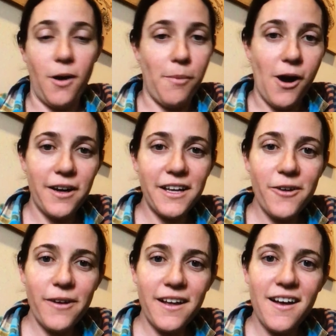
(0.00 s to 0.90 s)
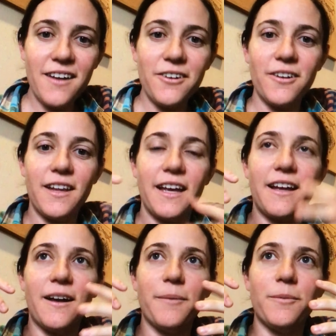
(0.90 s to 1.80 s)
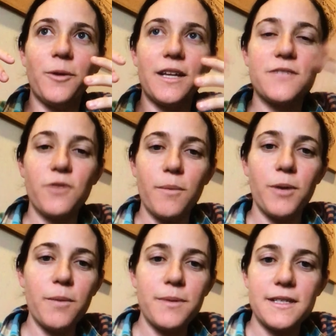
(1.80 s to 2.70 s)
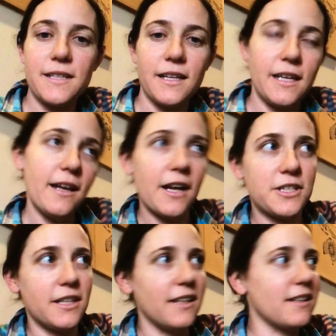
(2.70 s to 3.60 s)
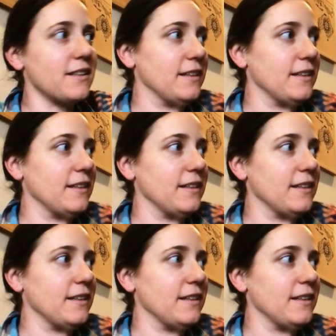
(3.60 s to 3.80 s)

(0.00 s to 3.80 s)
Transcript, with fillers: party going on or like um, when it's for a purpose then he actually